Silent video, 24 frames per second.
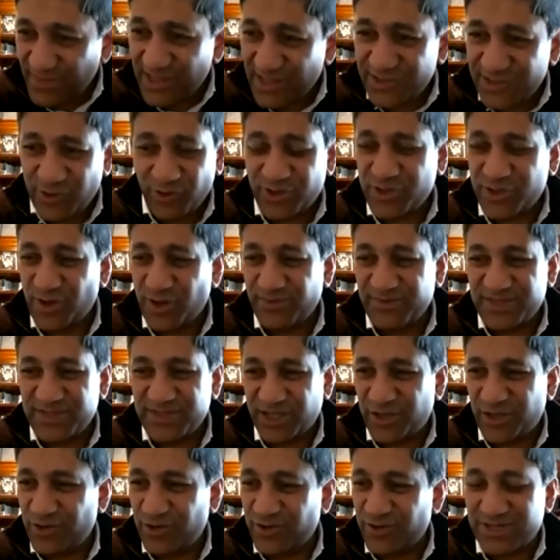not the job of
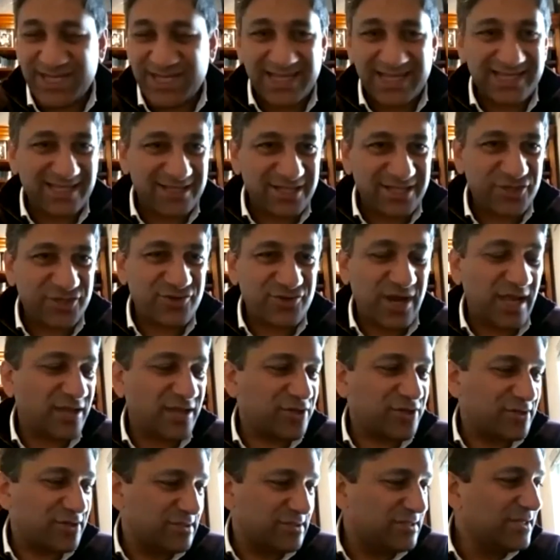security, it's a
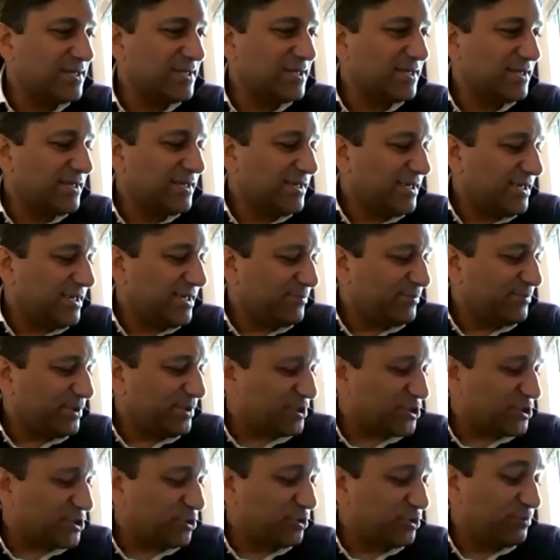distraction. But
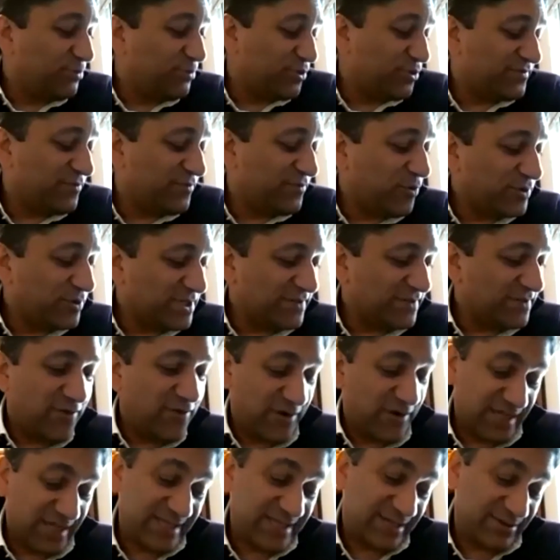the shul board voted
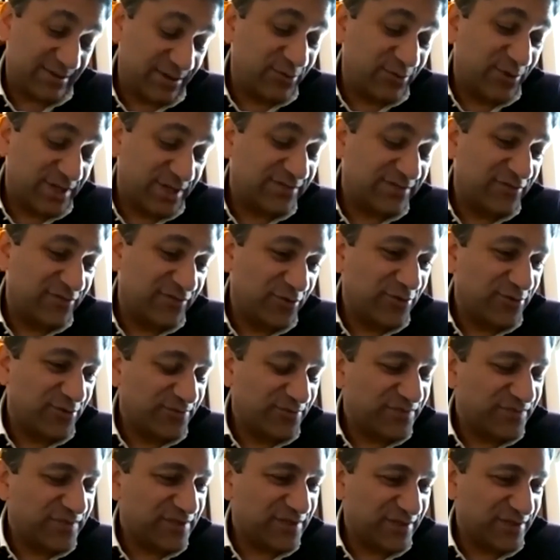for it. And I said, I want to vote.
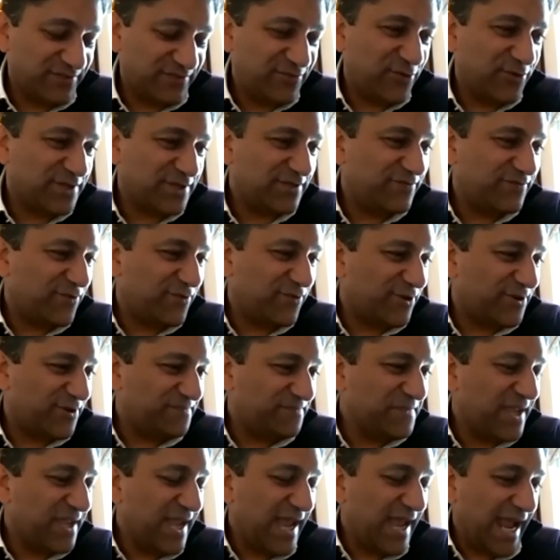So they voted for it.
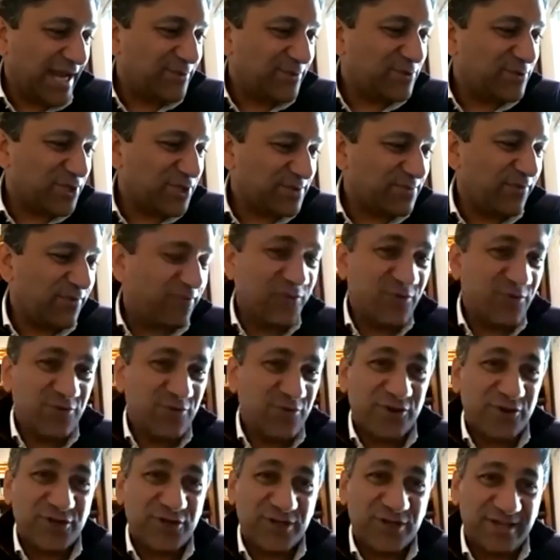And it was just before
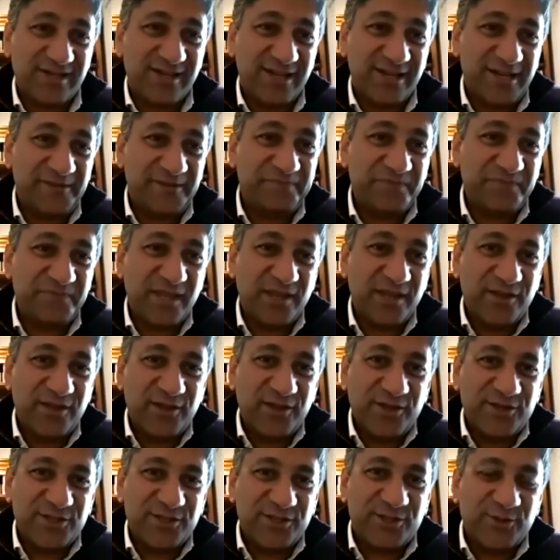Rosh Hashanah.
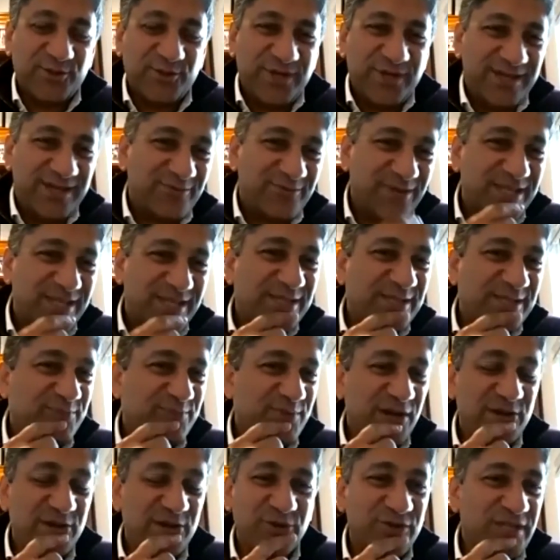So we
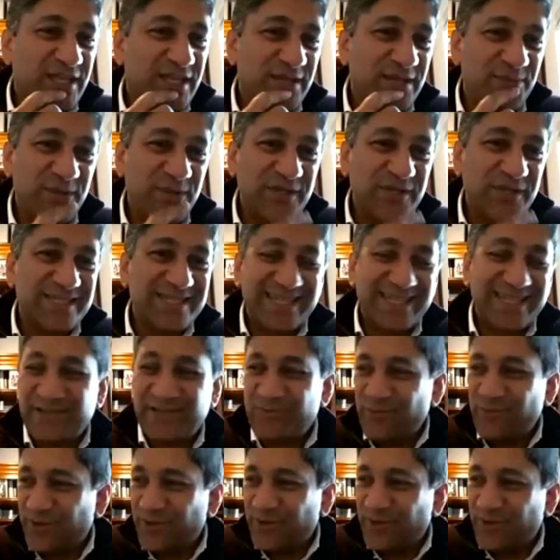sprung it on the
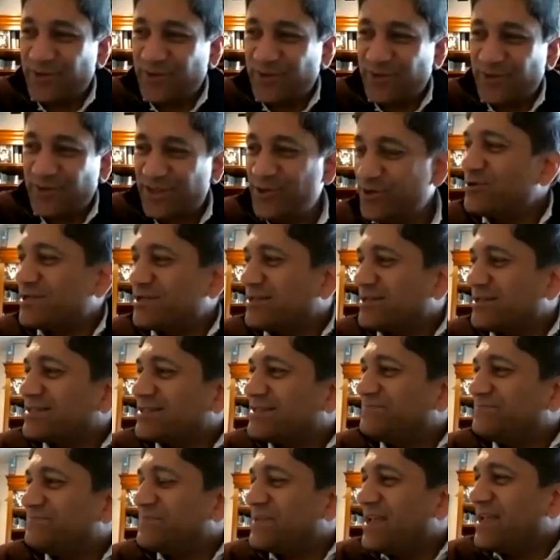community with no
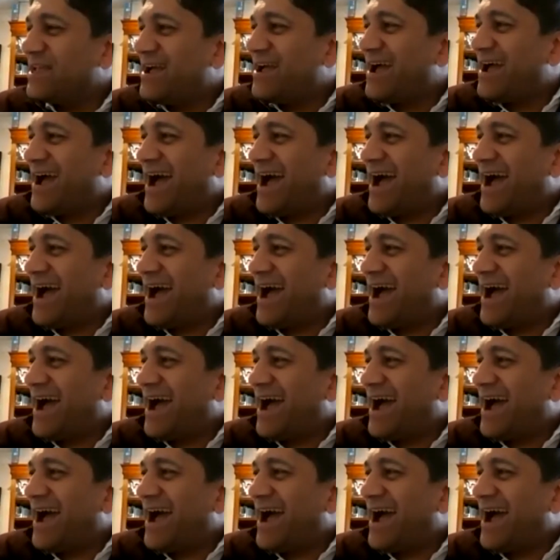notice.